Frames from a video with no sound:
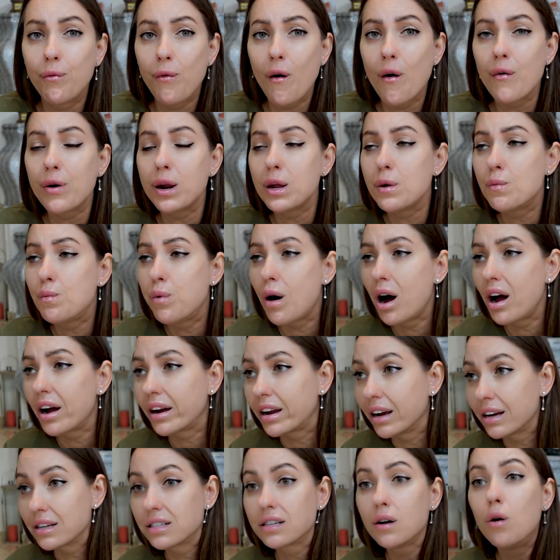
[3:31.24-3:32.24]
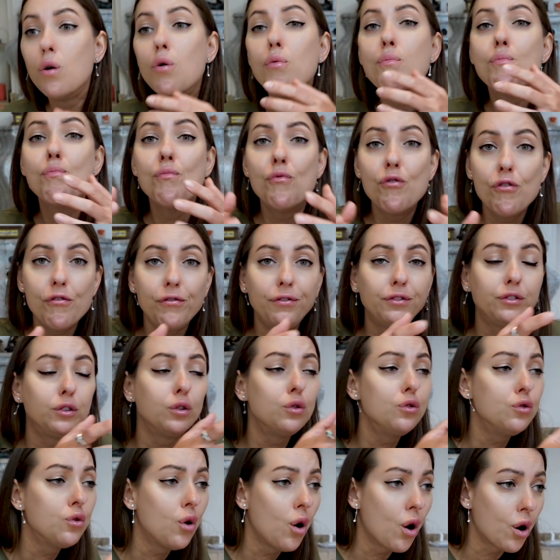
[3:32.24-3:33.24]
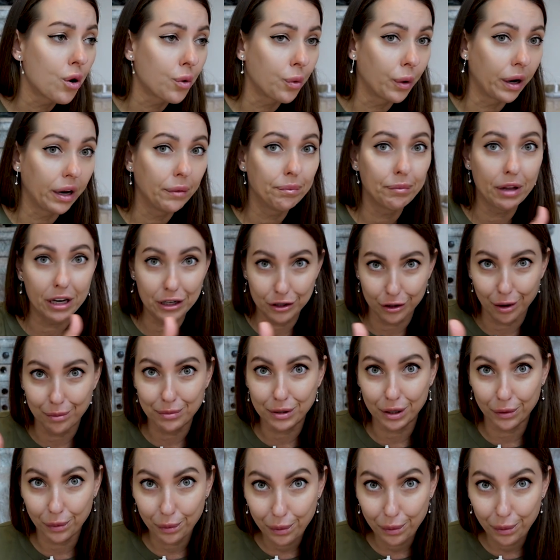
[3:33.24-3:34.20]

foreign workers who move to Norway in terms of